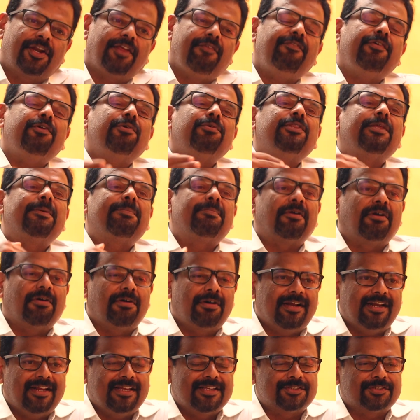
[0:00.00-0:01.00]
review the
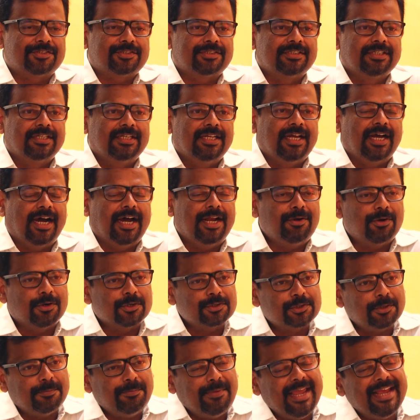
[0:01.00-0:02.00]
progress and
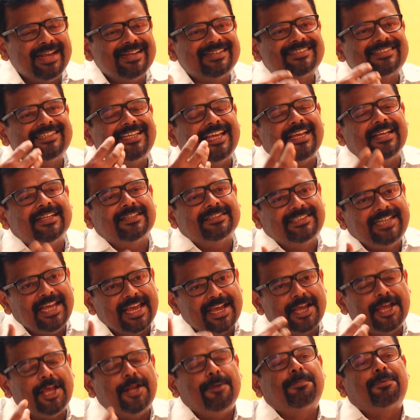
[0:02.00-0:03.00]
also
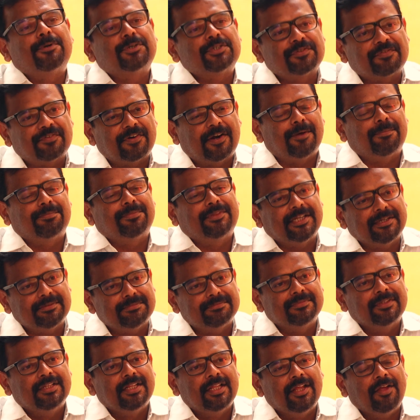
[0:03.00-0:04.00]
take inputs from
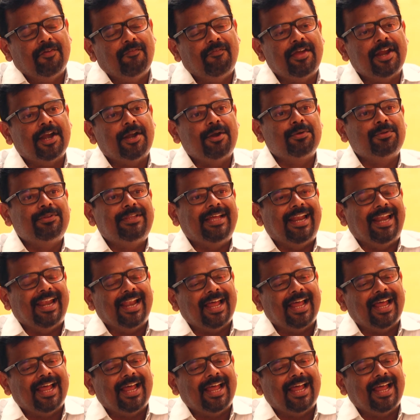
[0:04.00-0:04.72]
them. Where do they